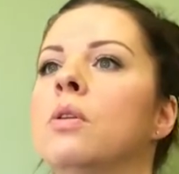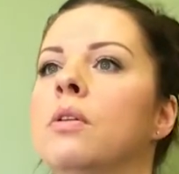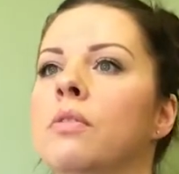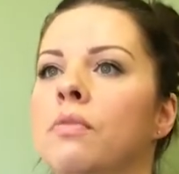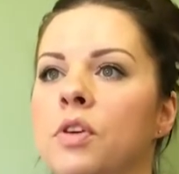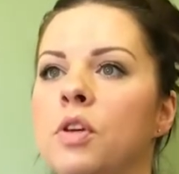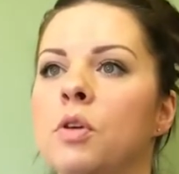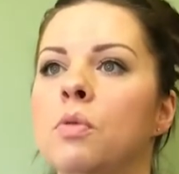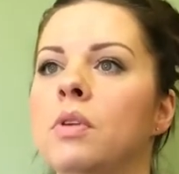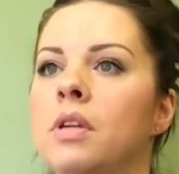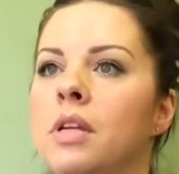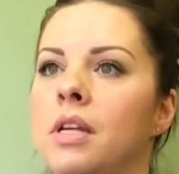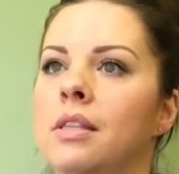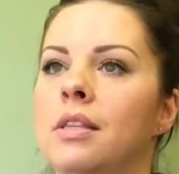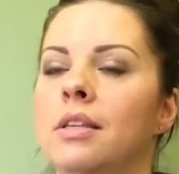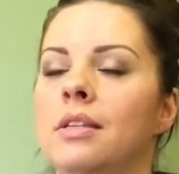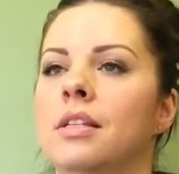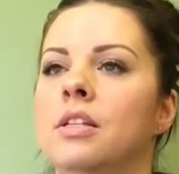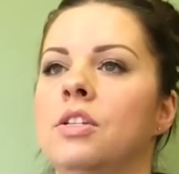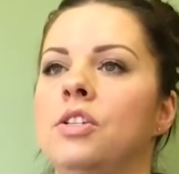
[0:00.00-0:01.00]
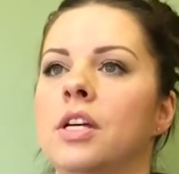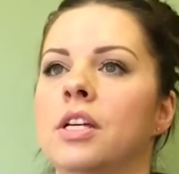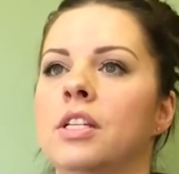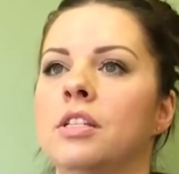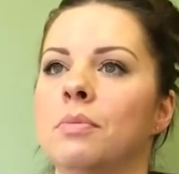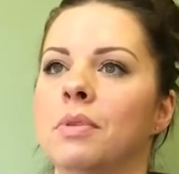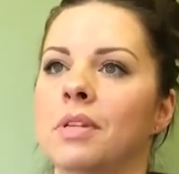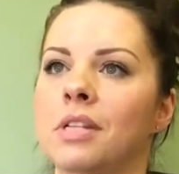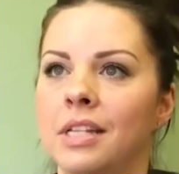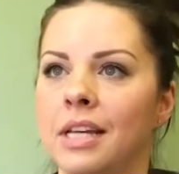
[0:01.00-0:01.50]
If you need this
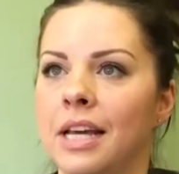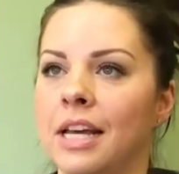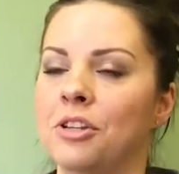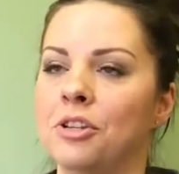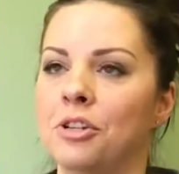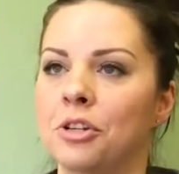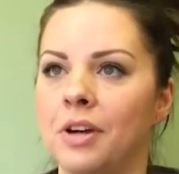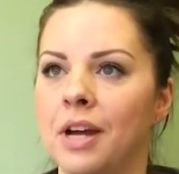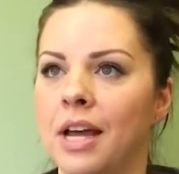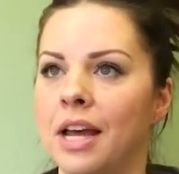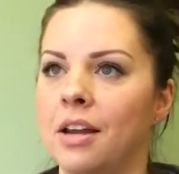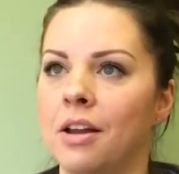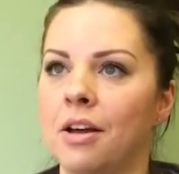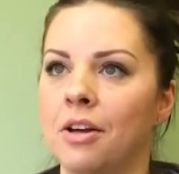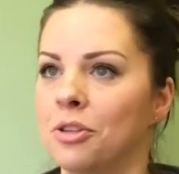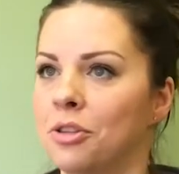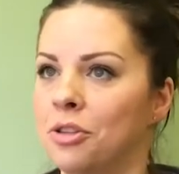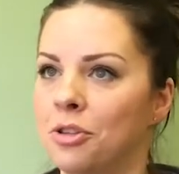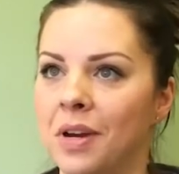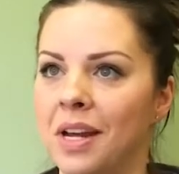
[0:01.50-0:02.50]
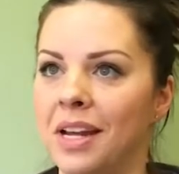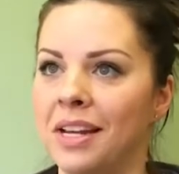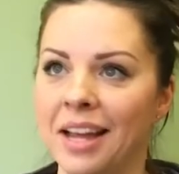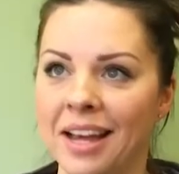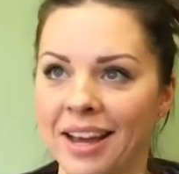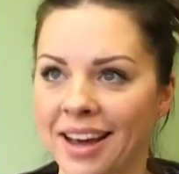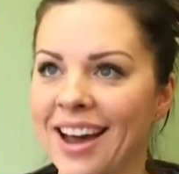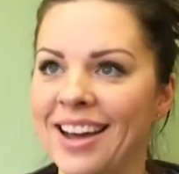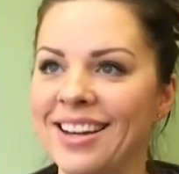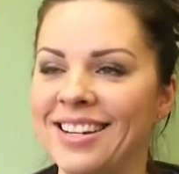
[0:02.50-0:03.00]
adjustment to get your head on straight
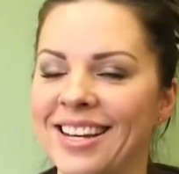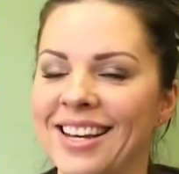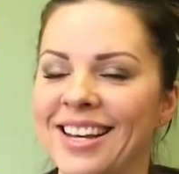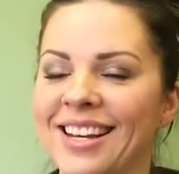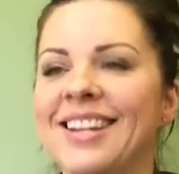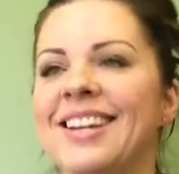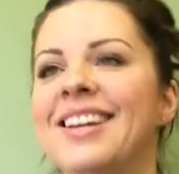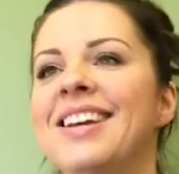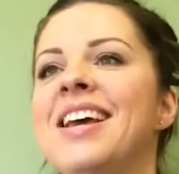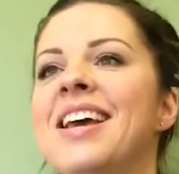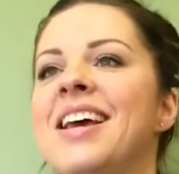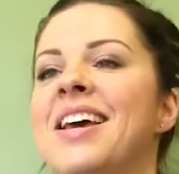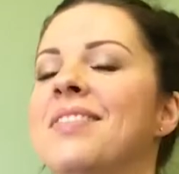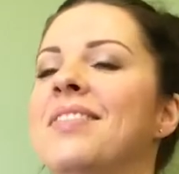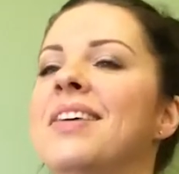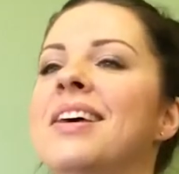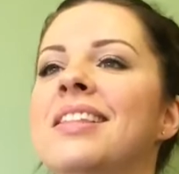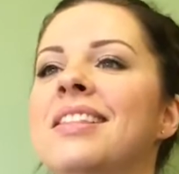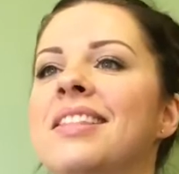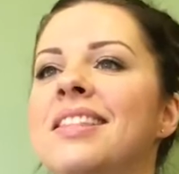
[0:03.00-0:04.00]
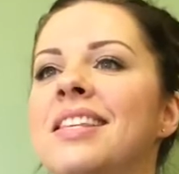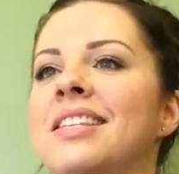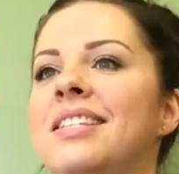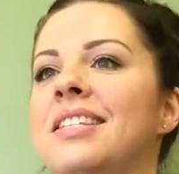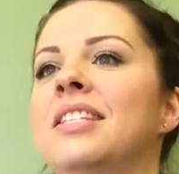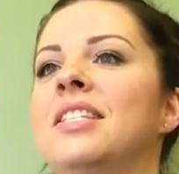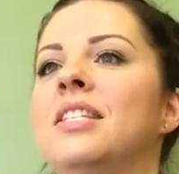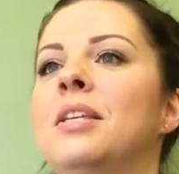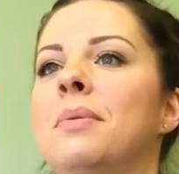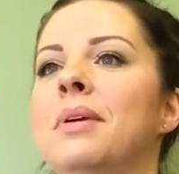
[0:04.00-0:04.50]
like I did, then this
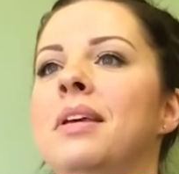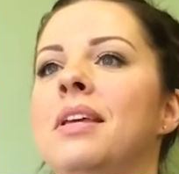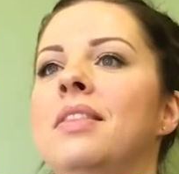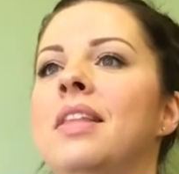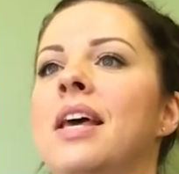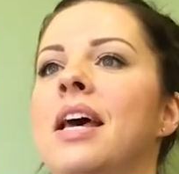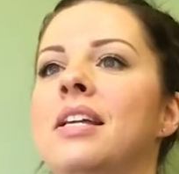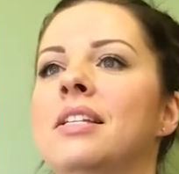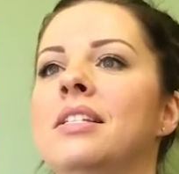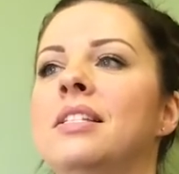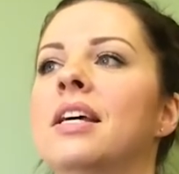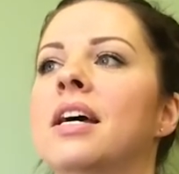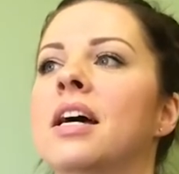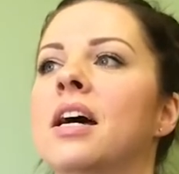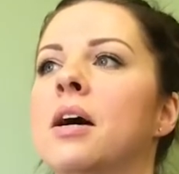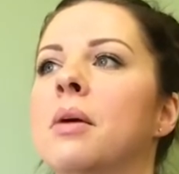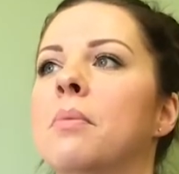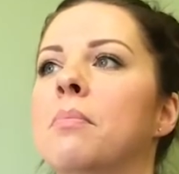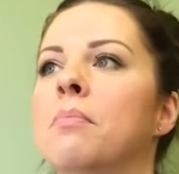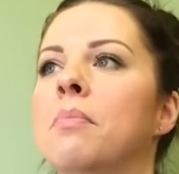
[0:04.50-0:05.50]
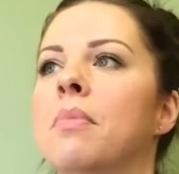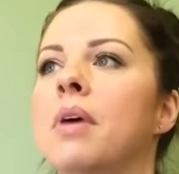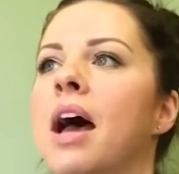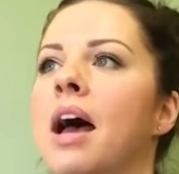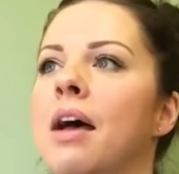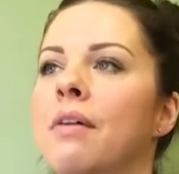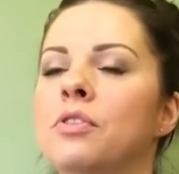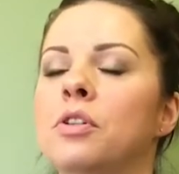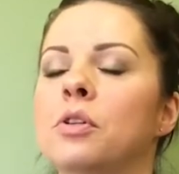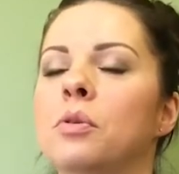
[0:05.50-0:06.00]
is something that
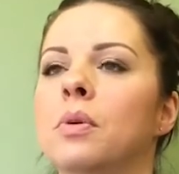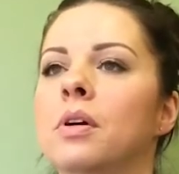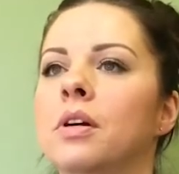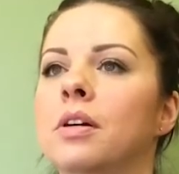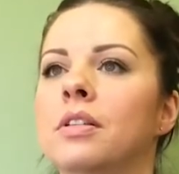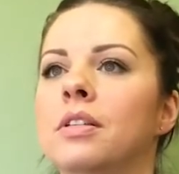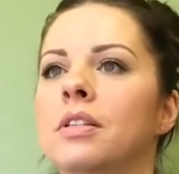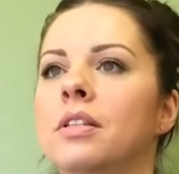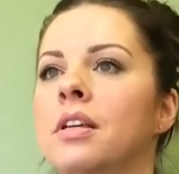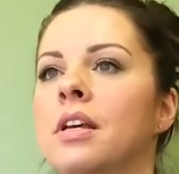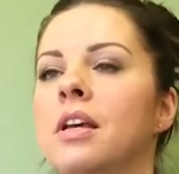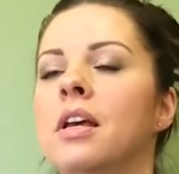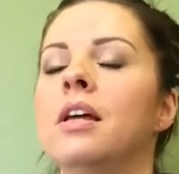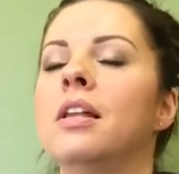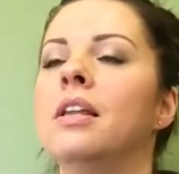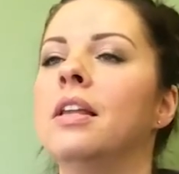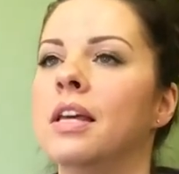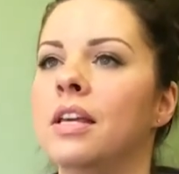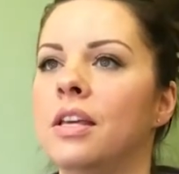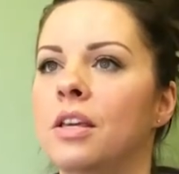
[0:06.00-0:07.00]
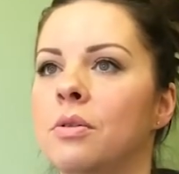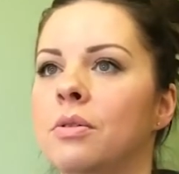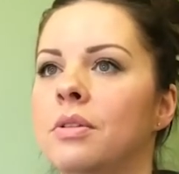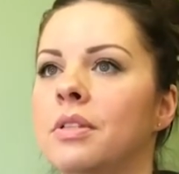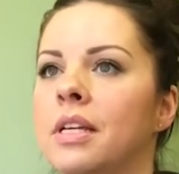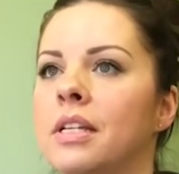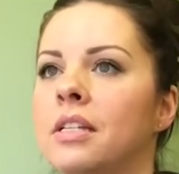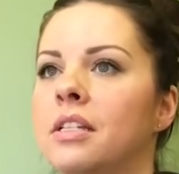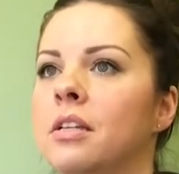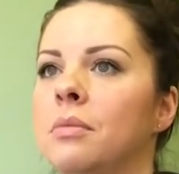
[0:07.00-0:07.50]
afterwards, like you
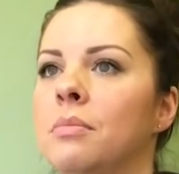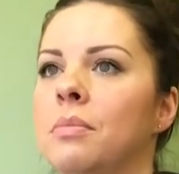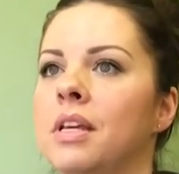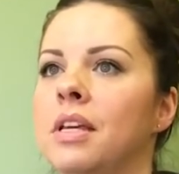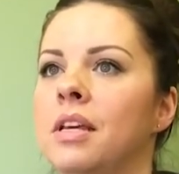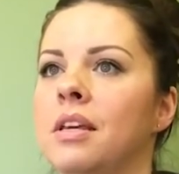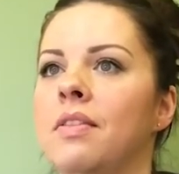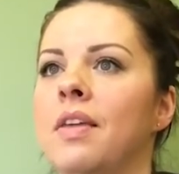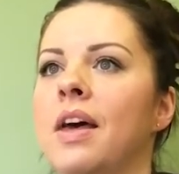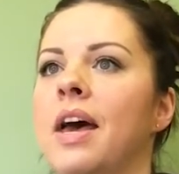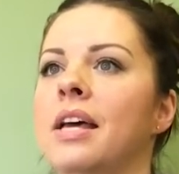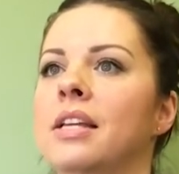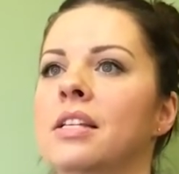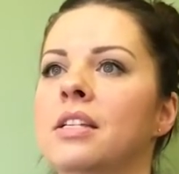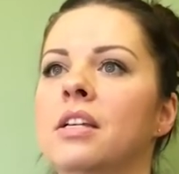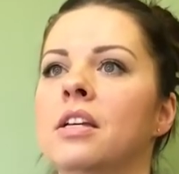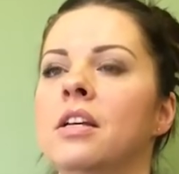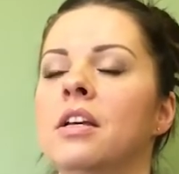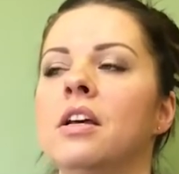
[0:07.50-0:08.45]
said to me, that